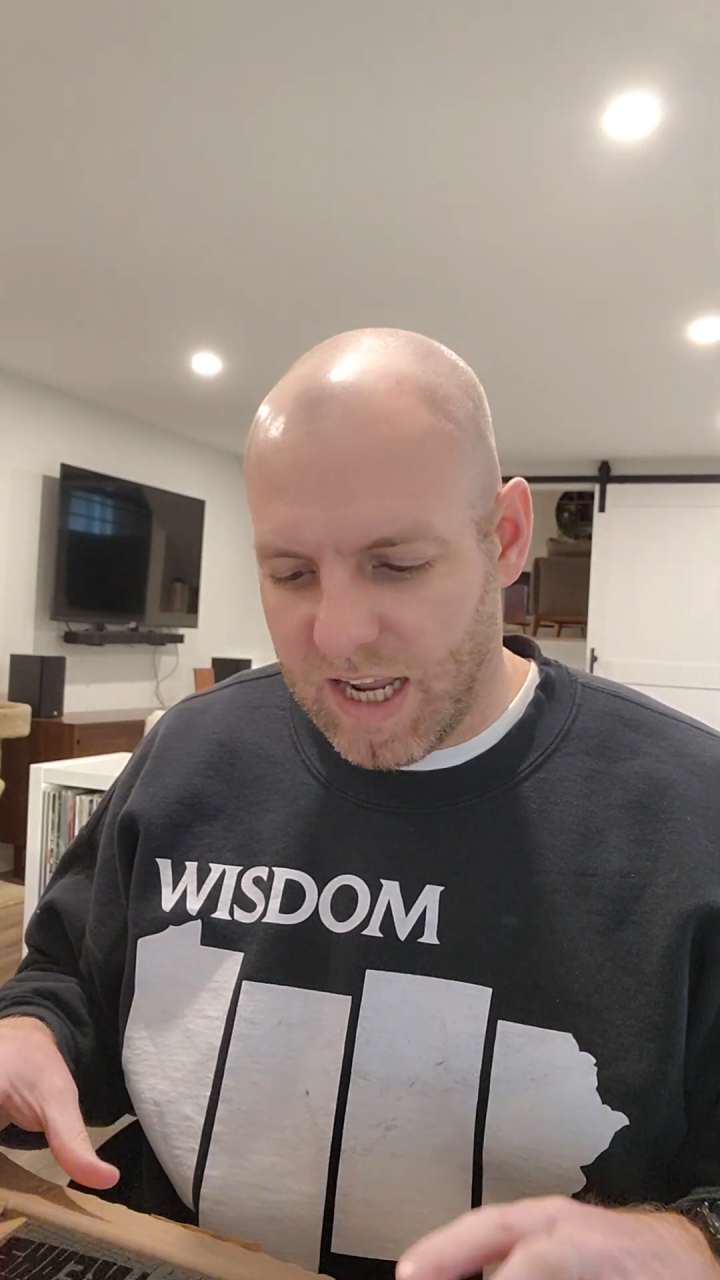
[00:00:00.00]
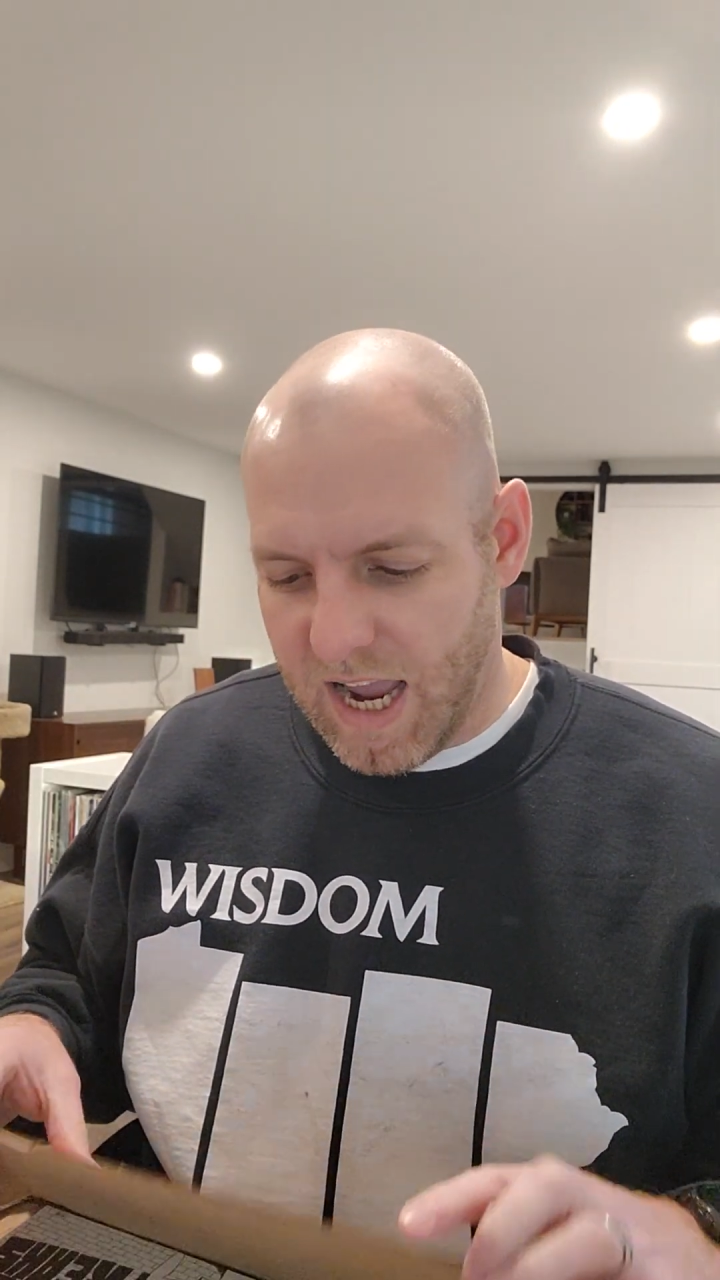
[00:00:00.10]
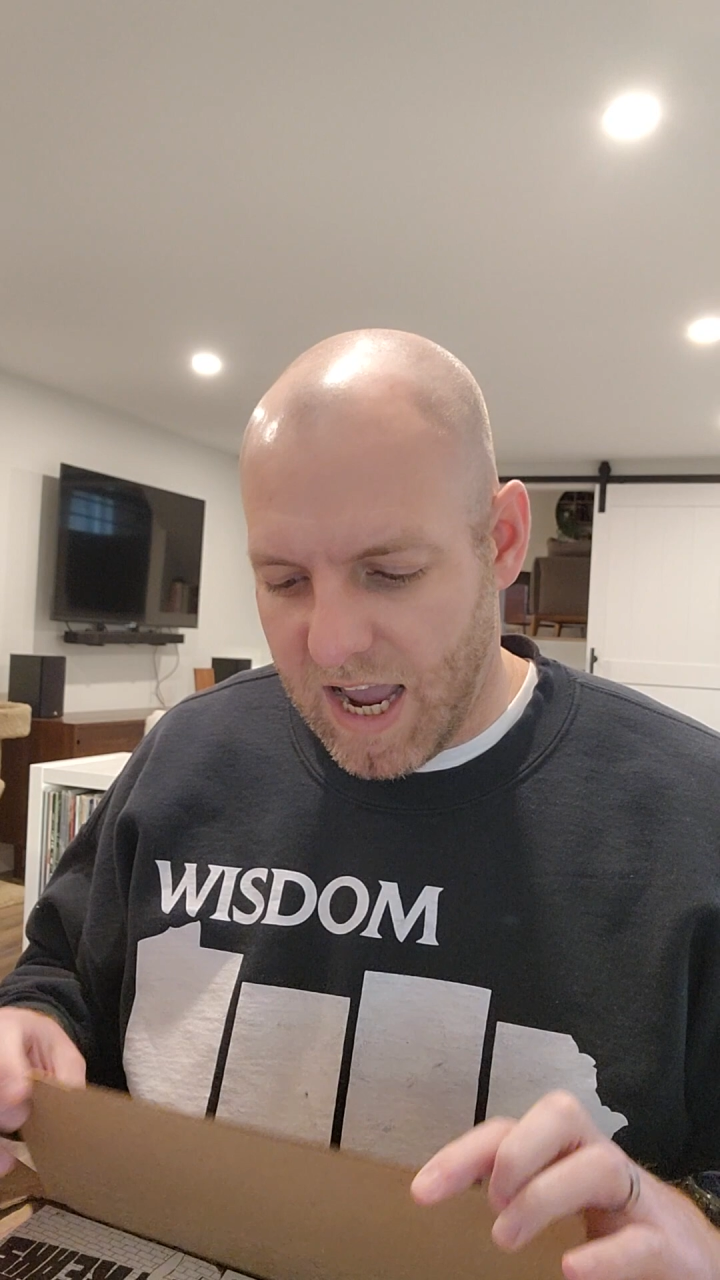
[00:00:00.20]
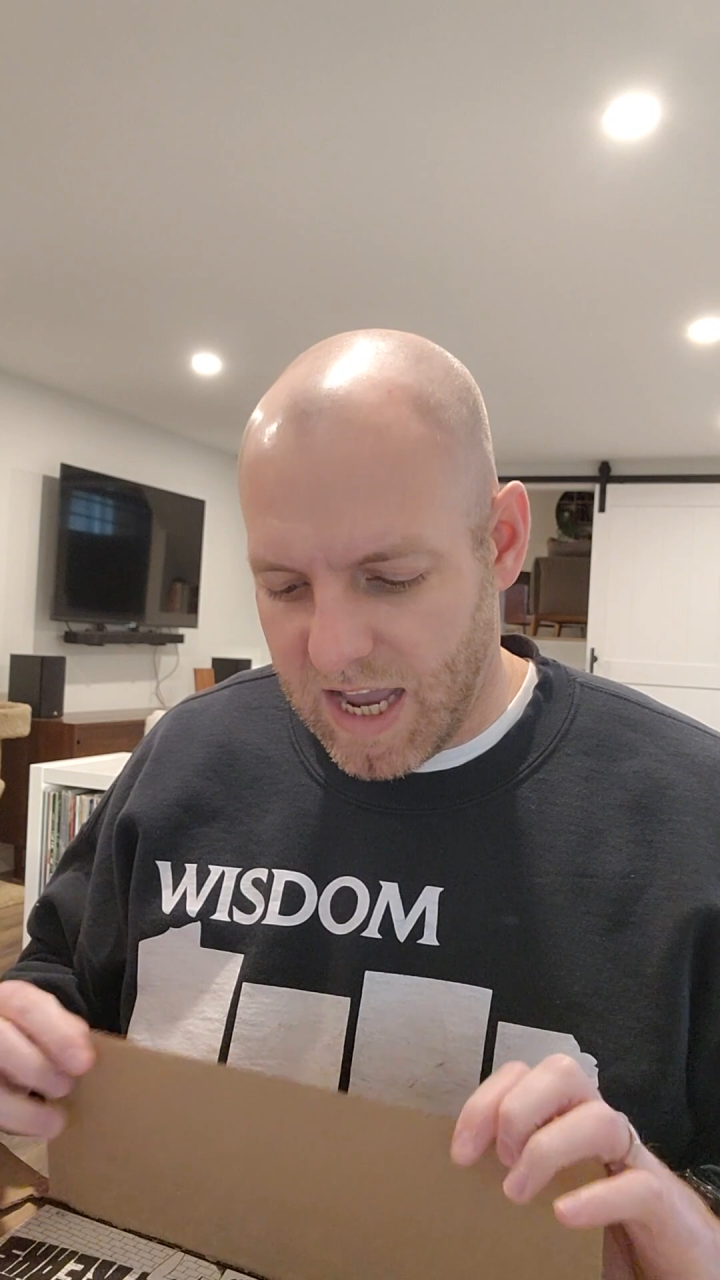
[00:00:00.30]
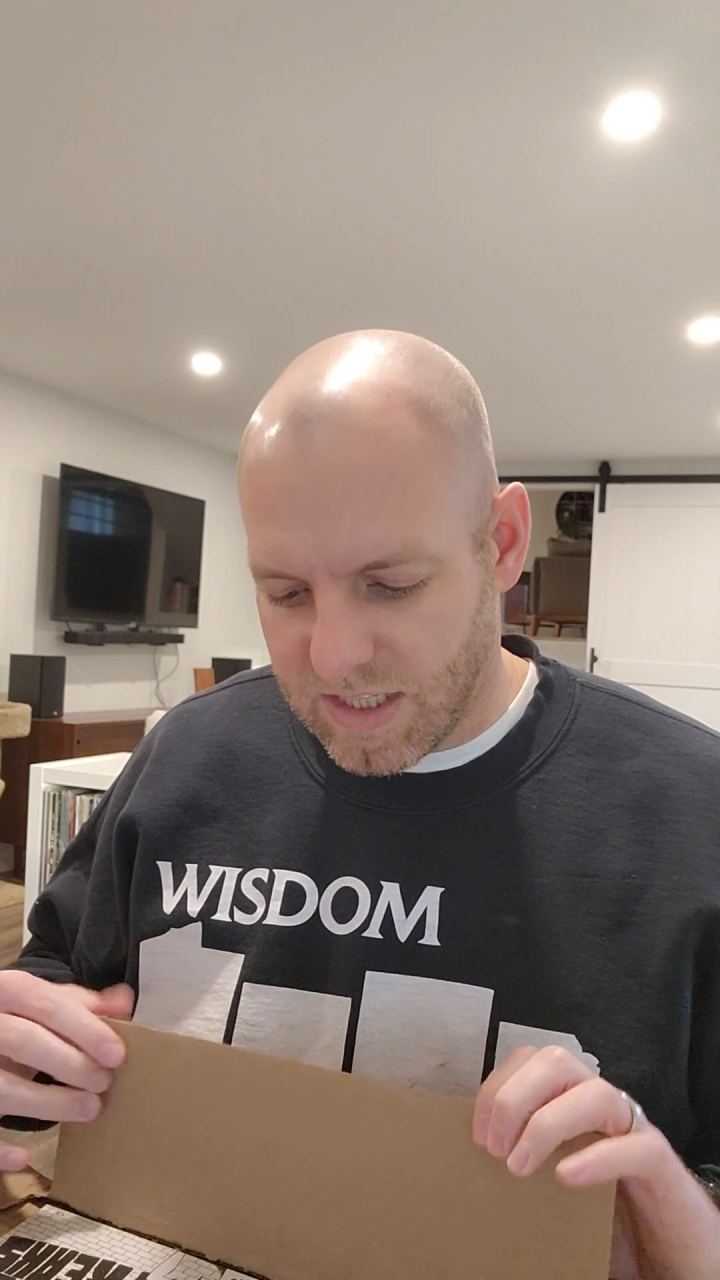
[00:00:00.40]

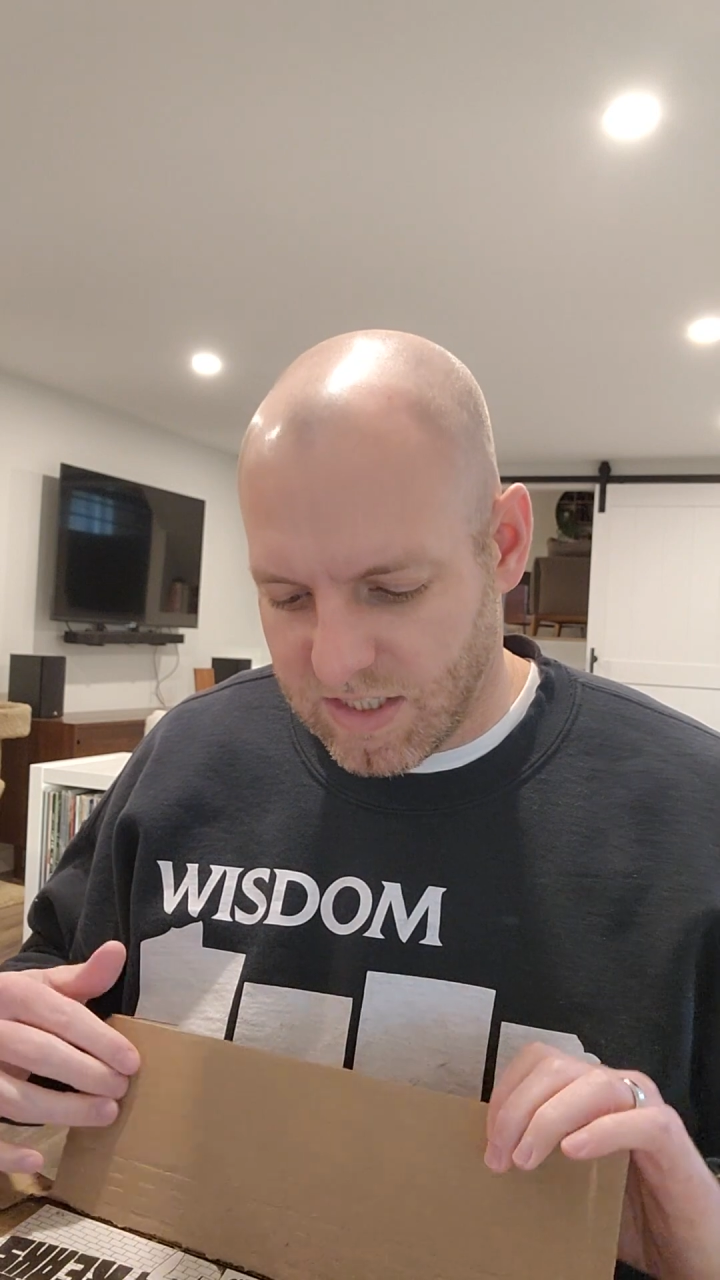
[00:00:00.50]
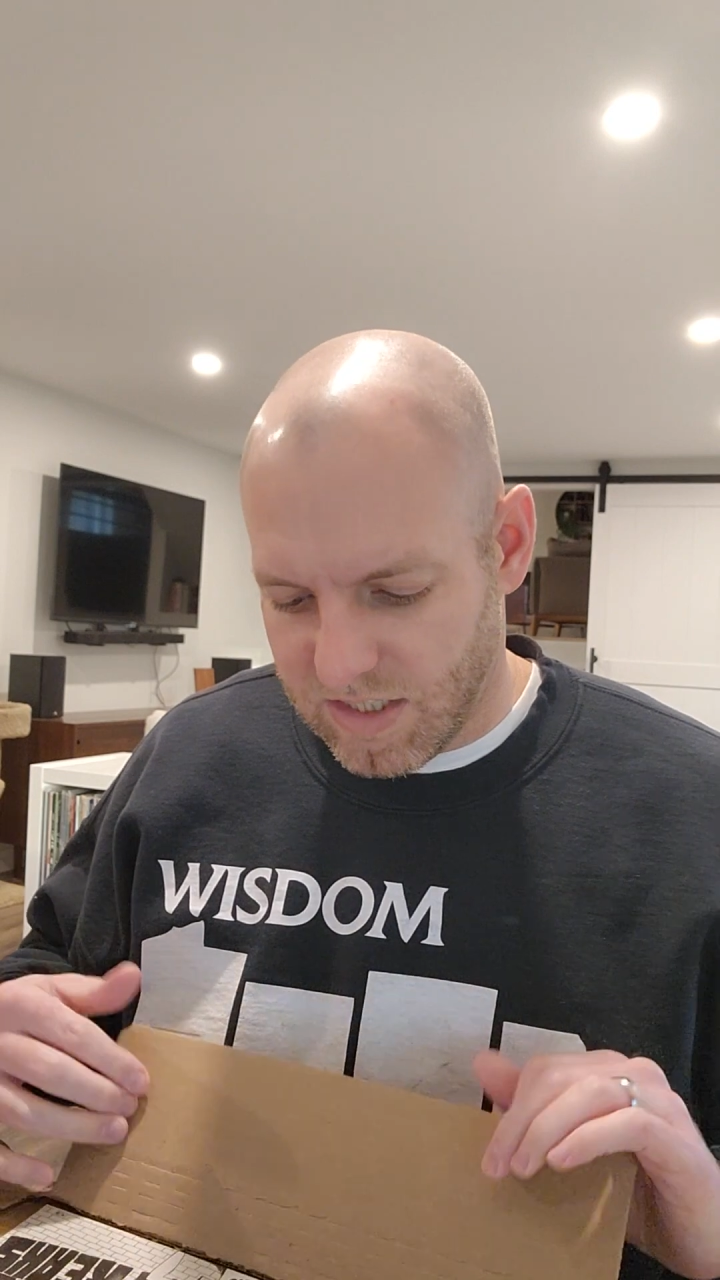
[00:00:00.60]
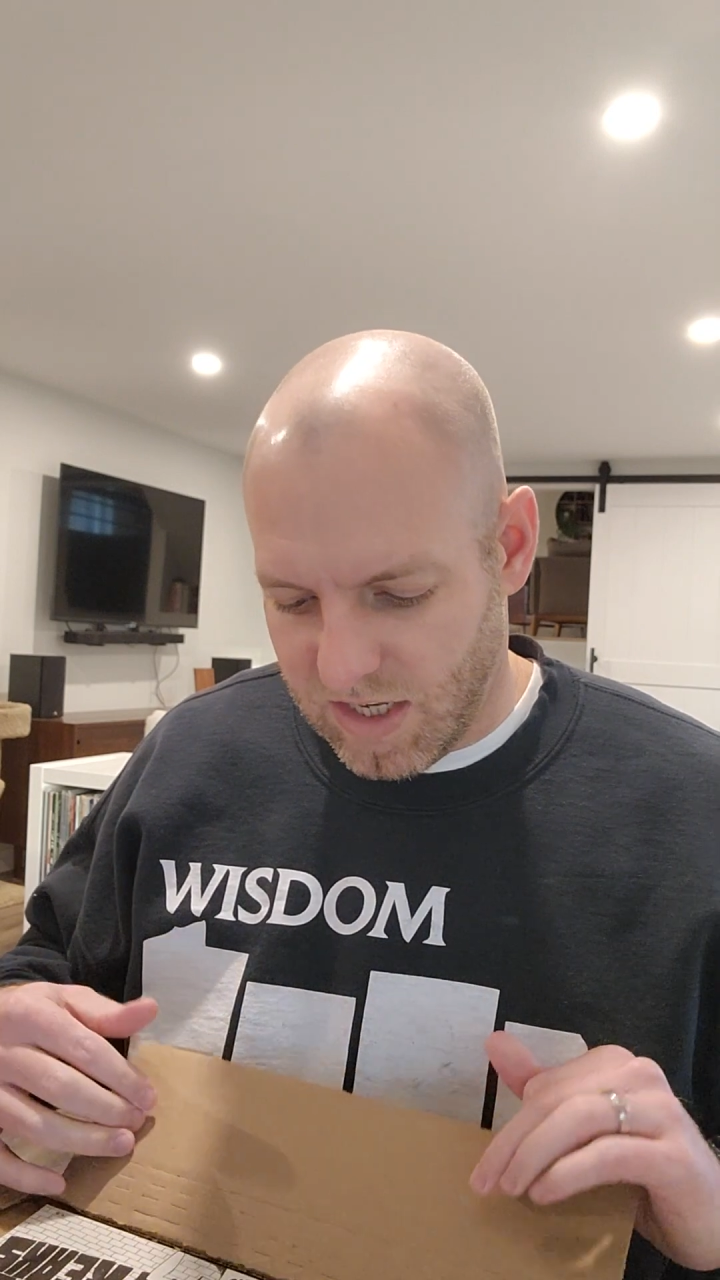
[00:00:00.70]
has,